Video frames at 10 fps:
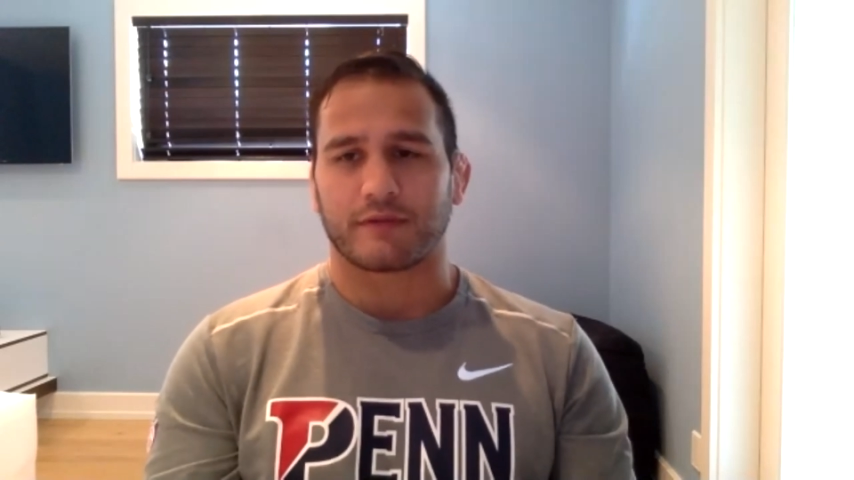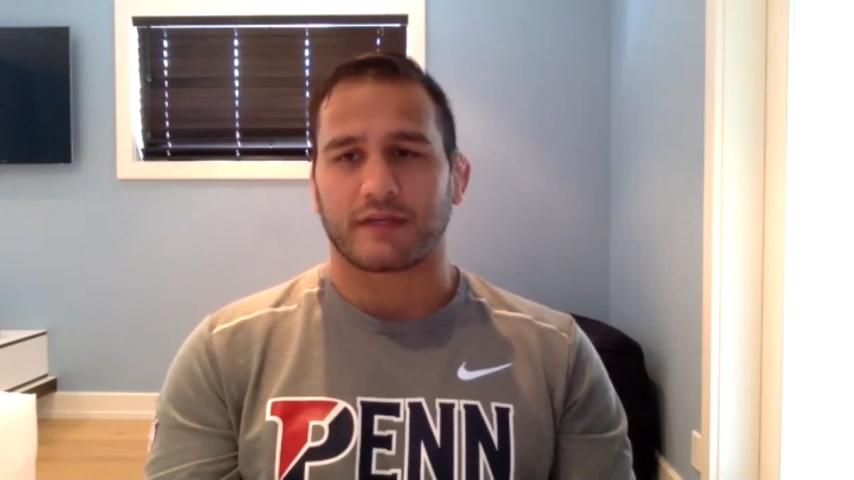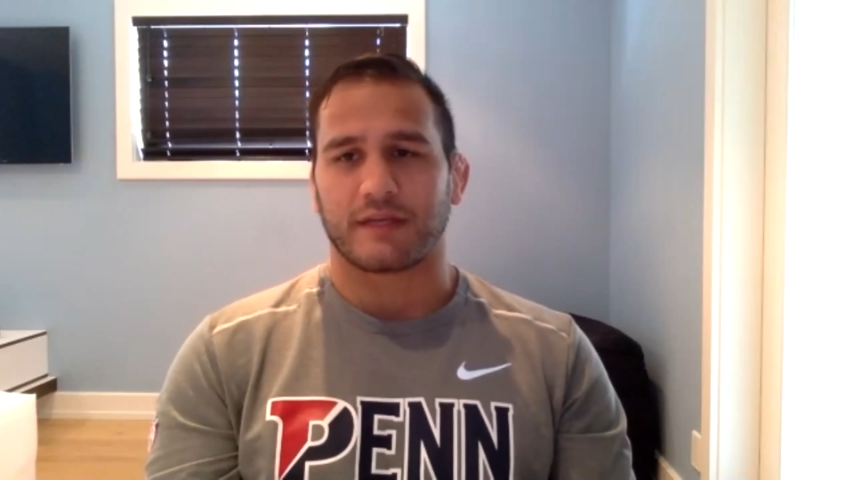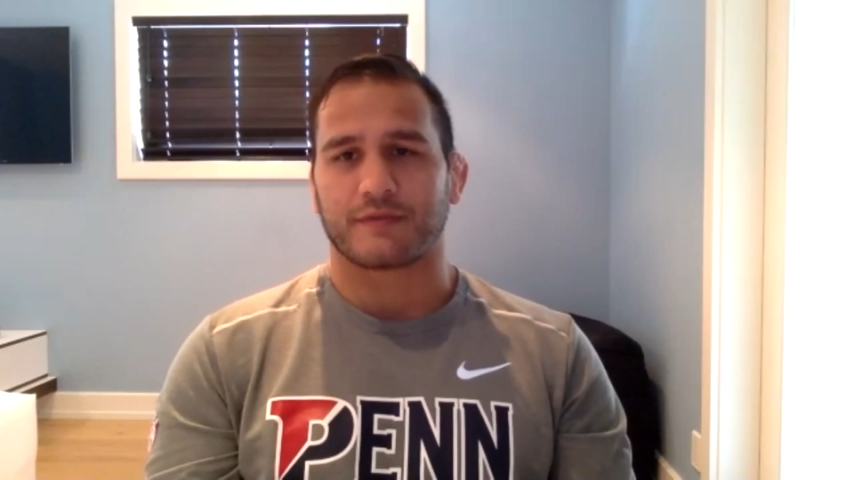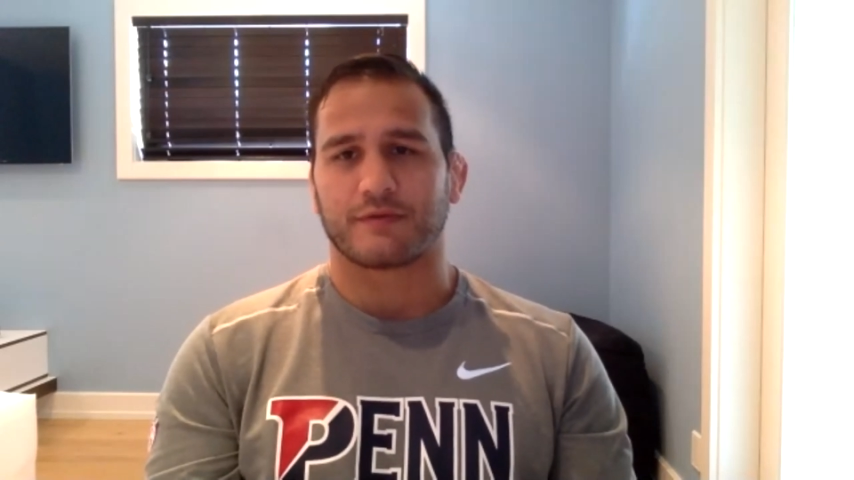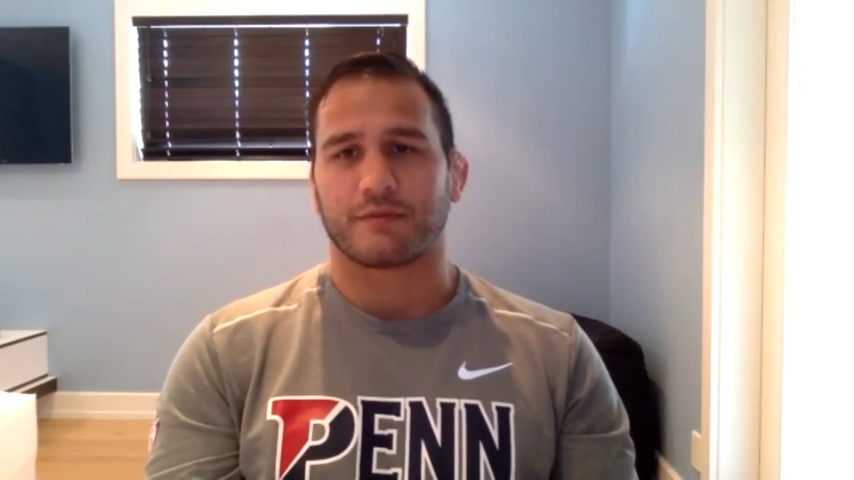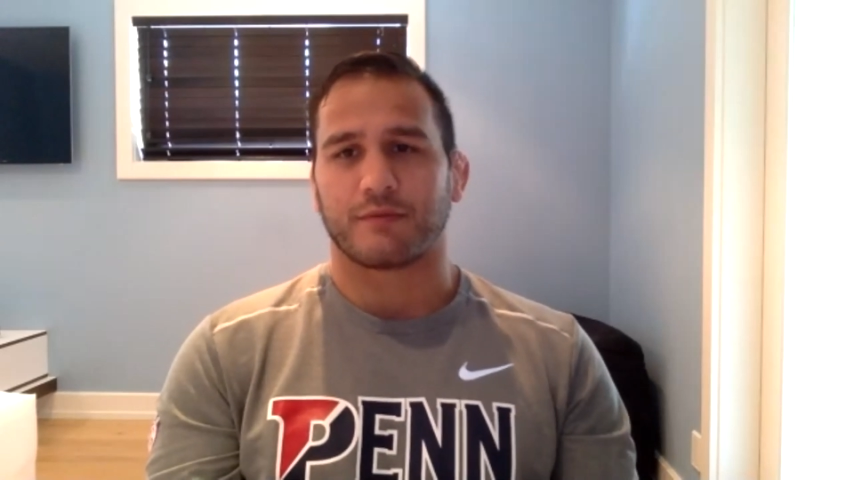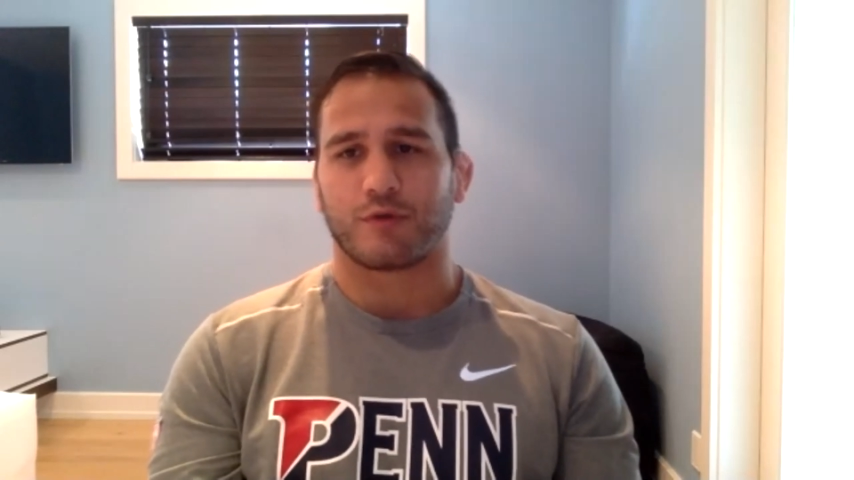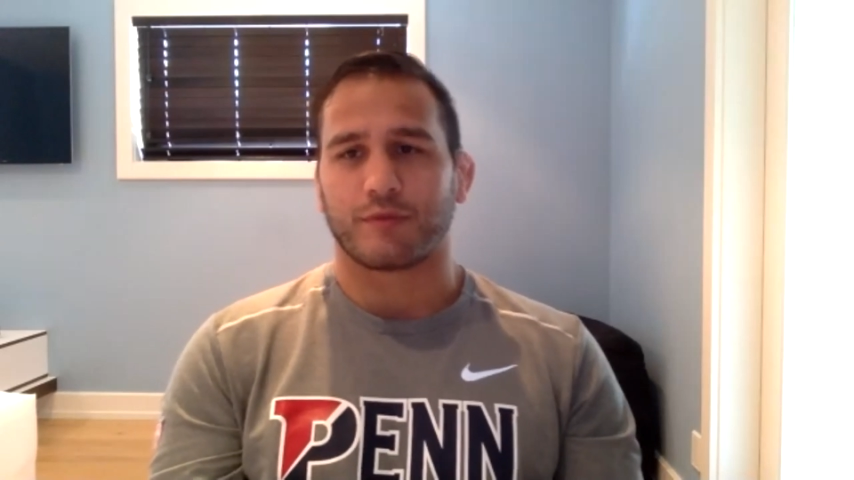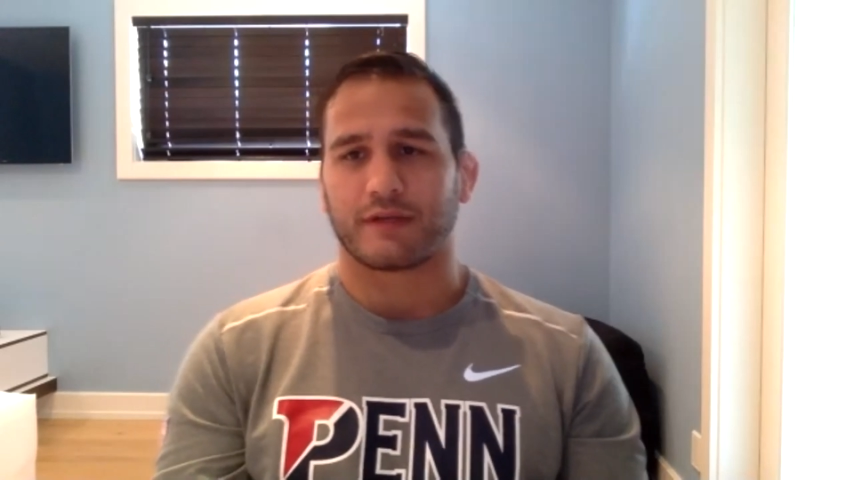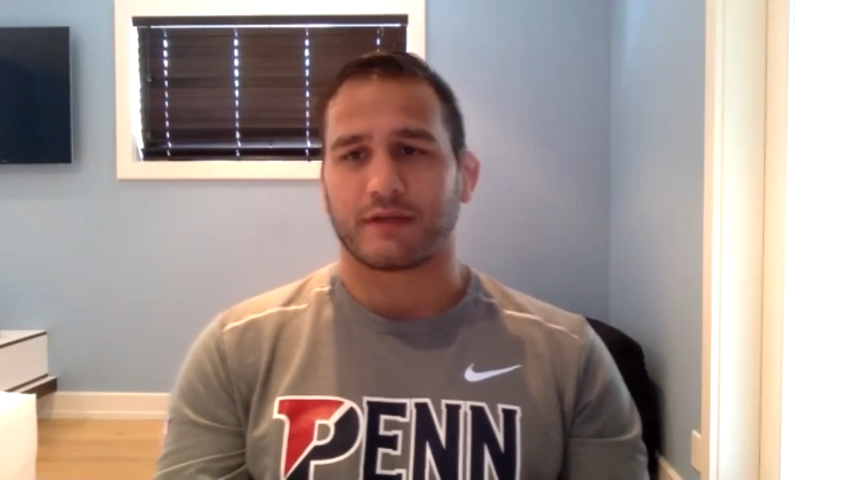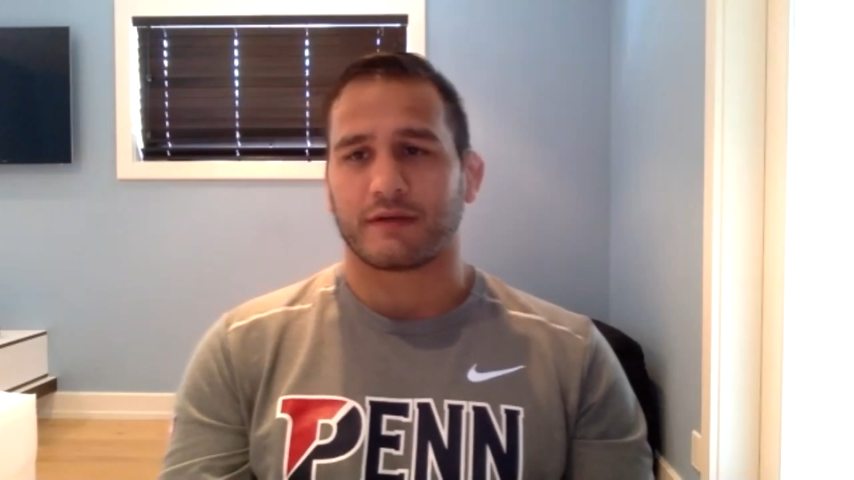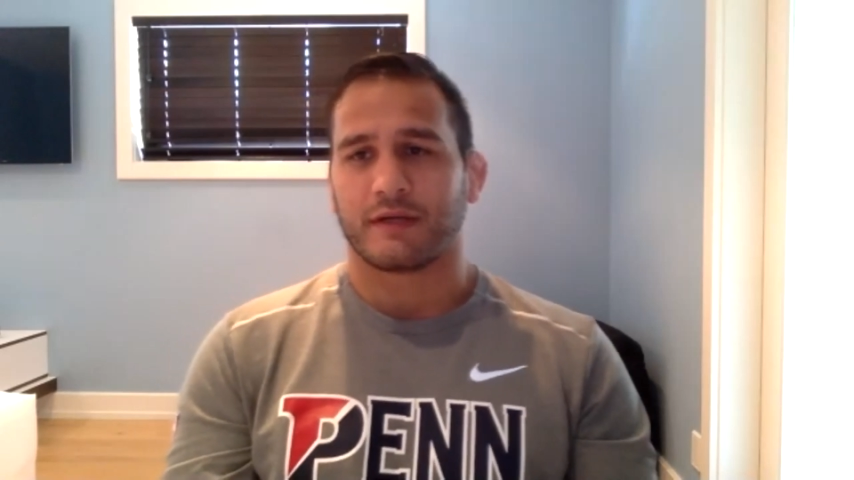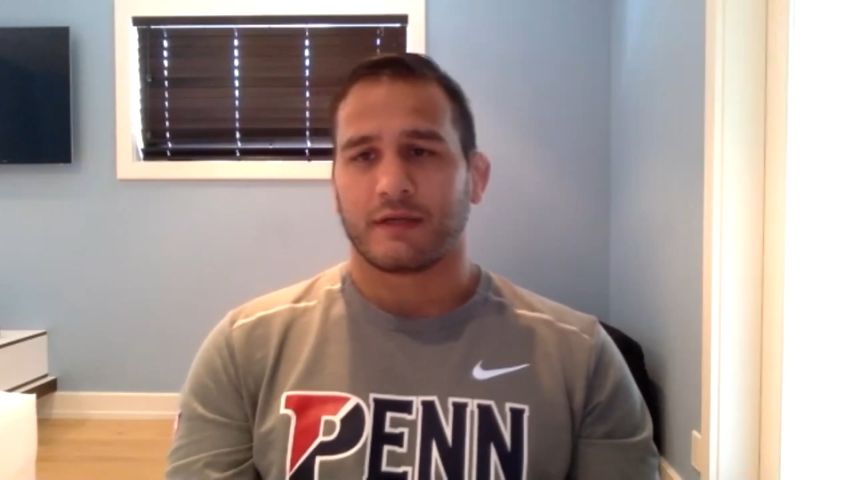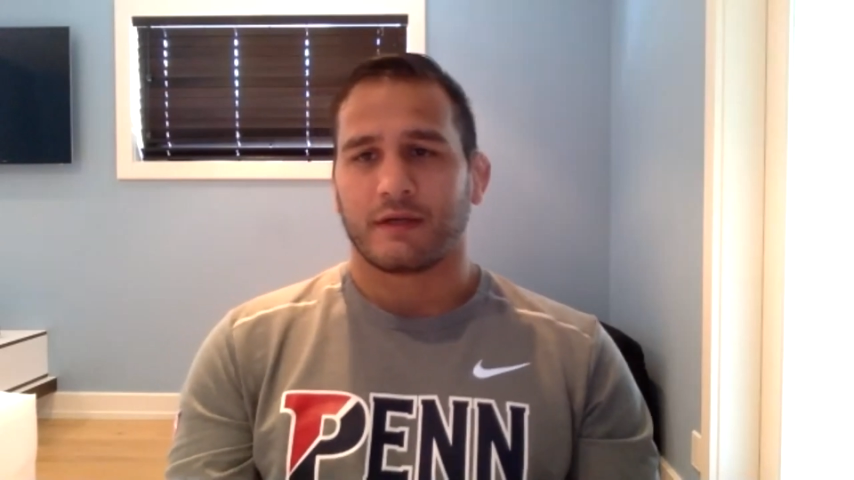It keeps you in the moment and